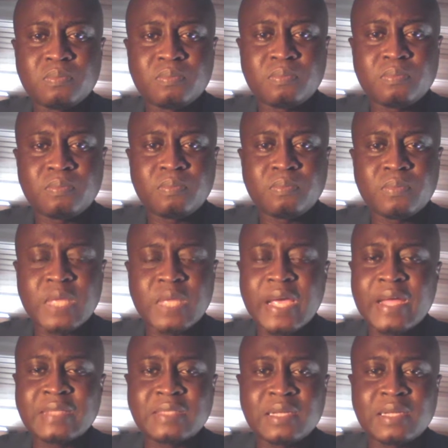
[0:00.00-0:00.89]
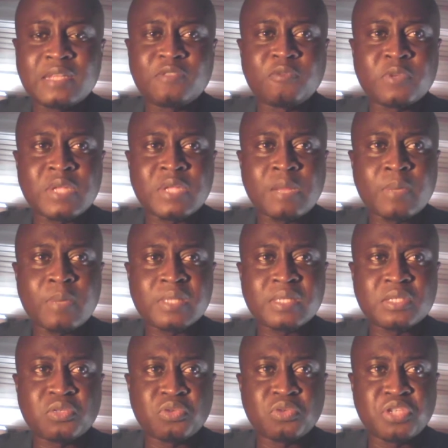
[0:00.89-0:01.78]
the internet and for that matter,
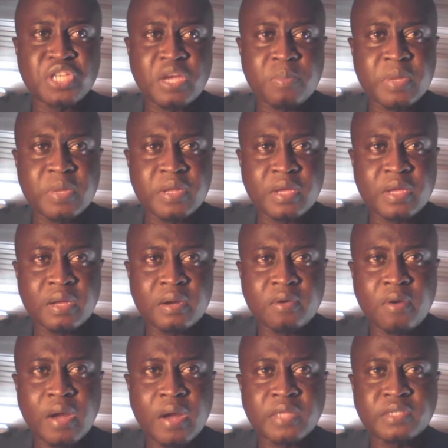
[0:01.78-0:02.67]
social media, right?